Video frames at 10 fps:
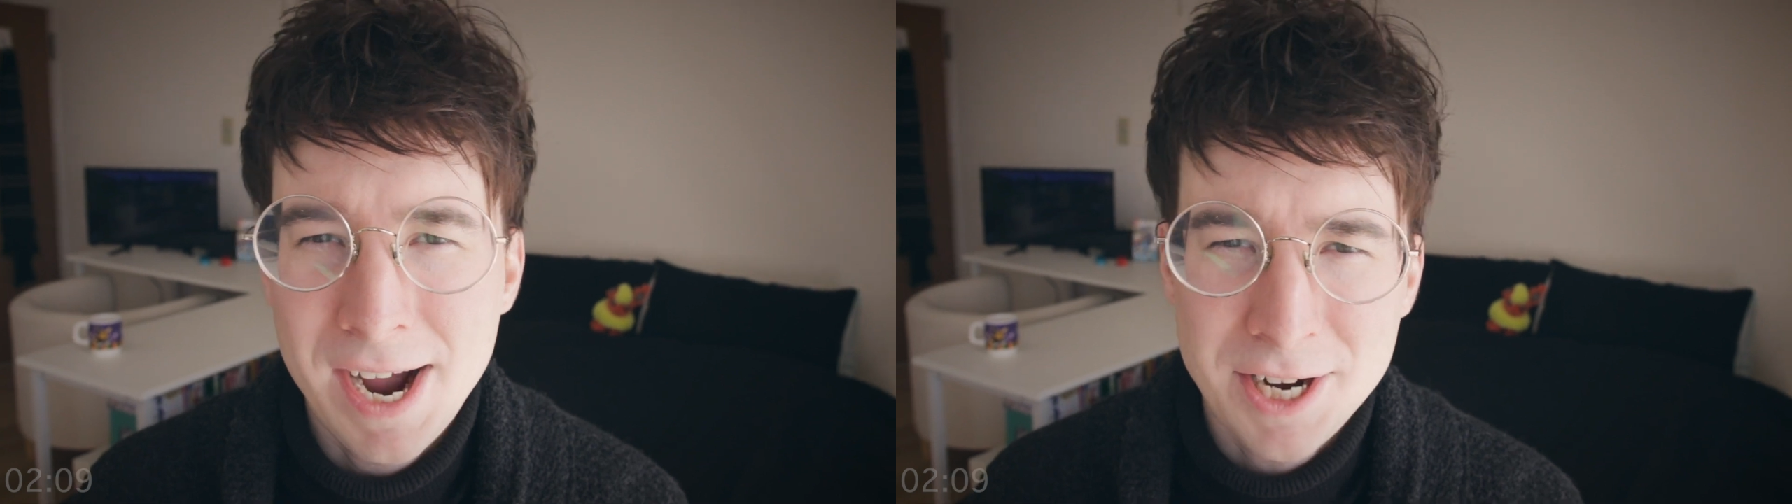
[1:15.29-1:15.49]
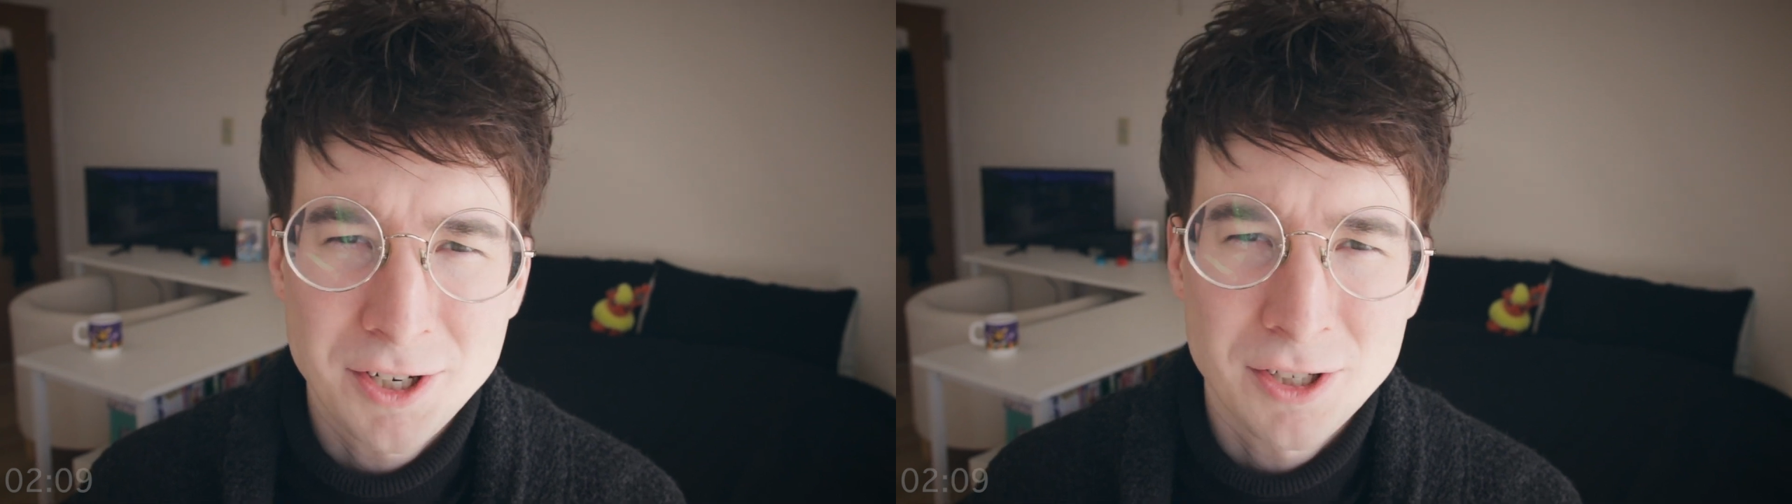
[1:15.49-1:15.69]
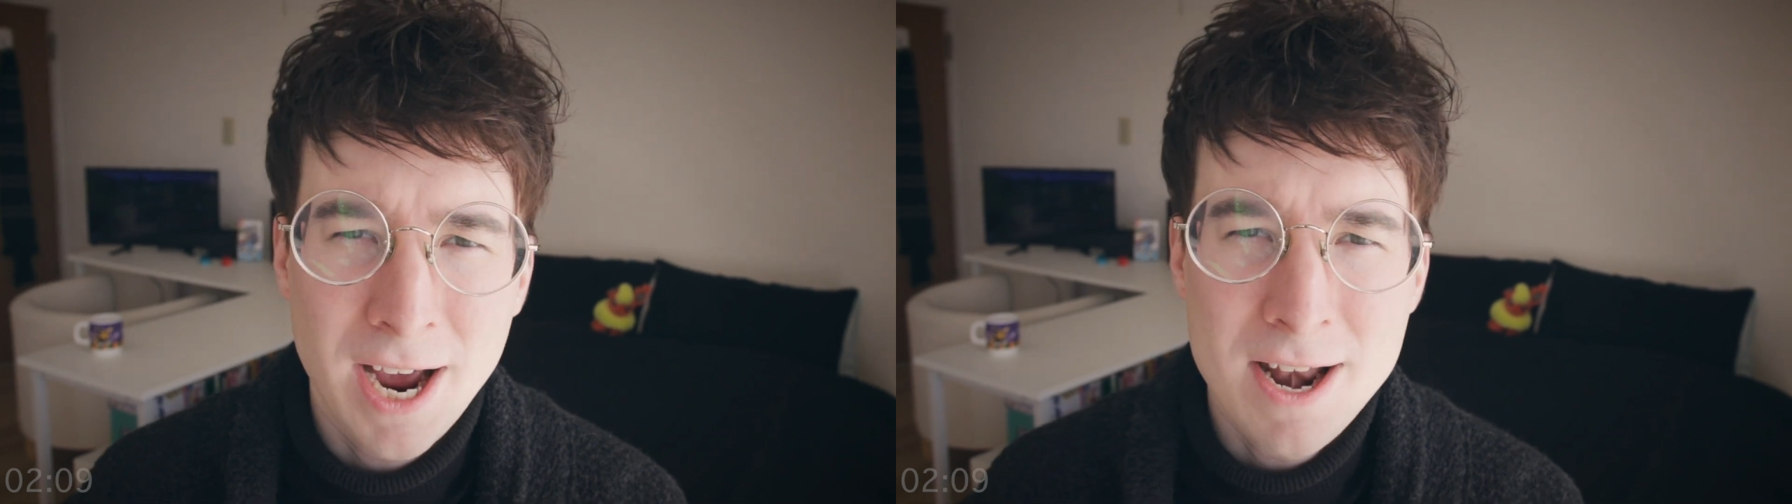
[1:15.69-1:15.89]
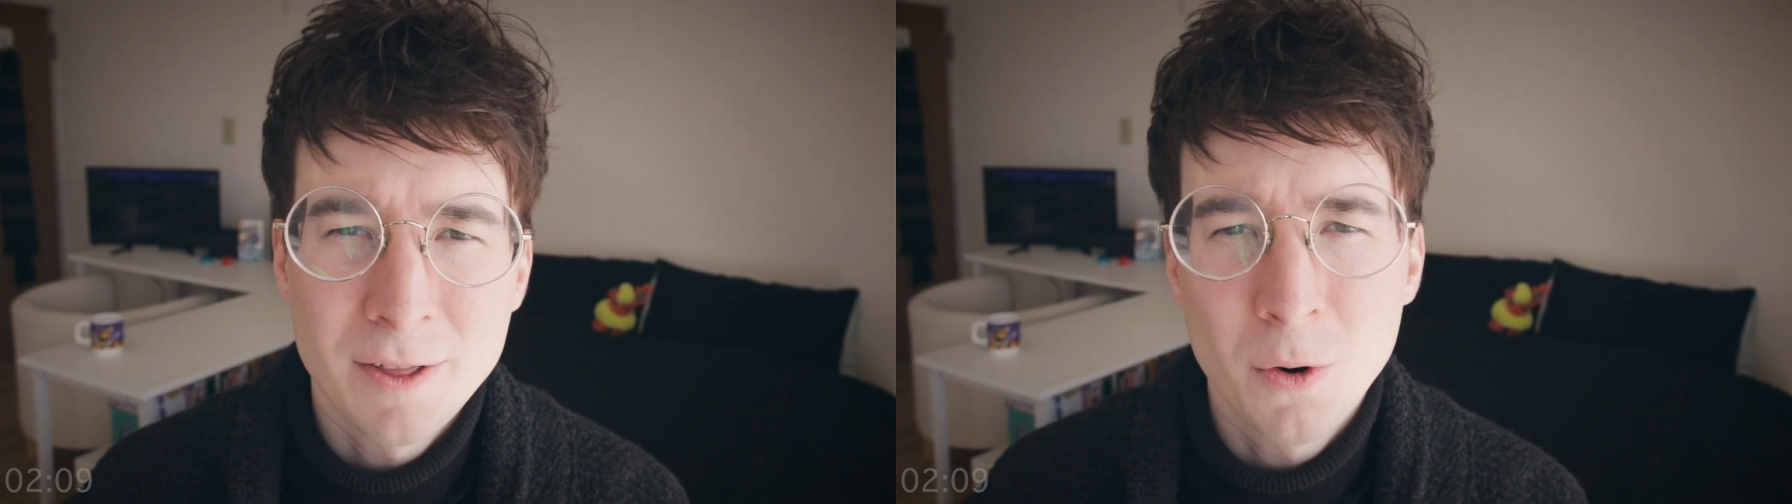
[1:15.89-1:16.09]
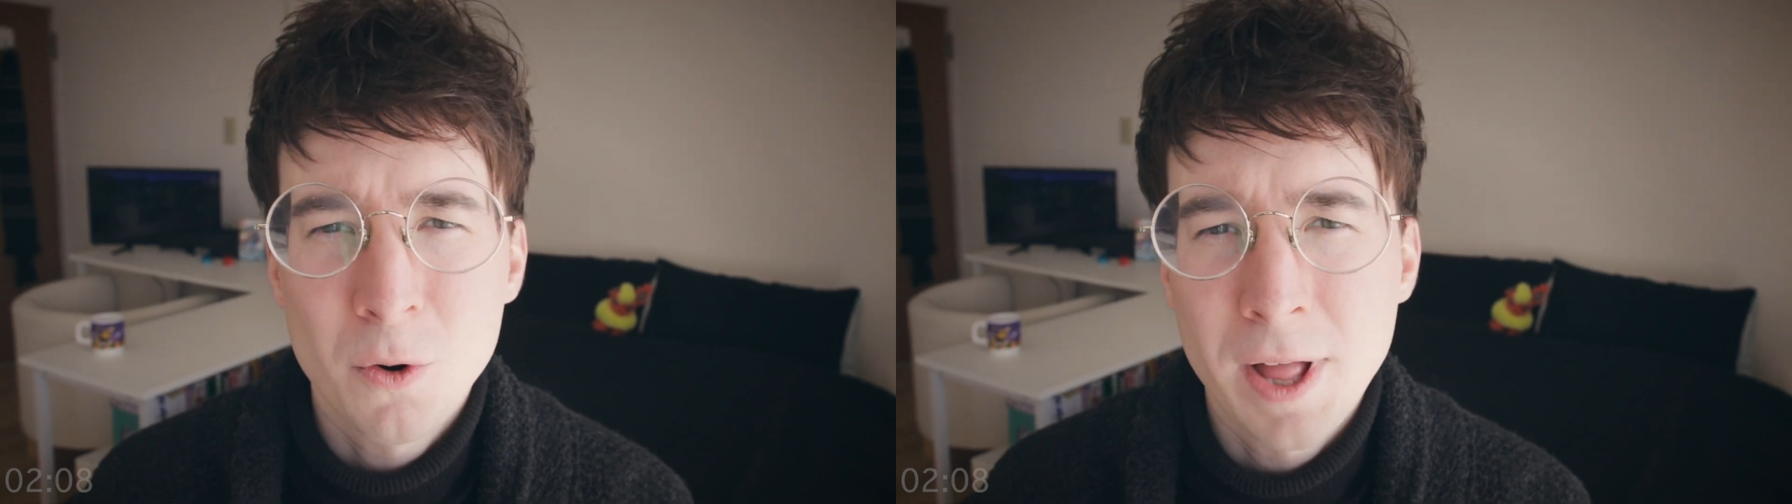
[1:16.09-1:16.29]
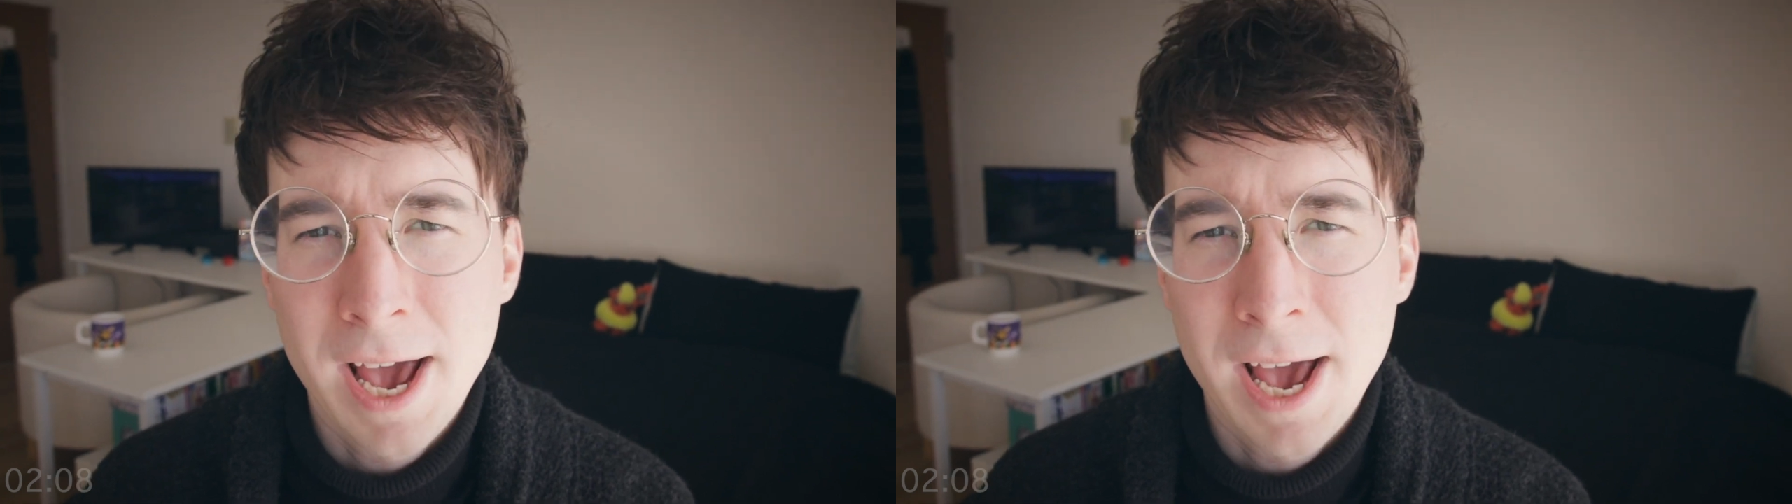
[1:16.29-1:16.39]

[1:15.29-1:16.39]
Ash design in the whole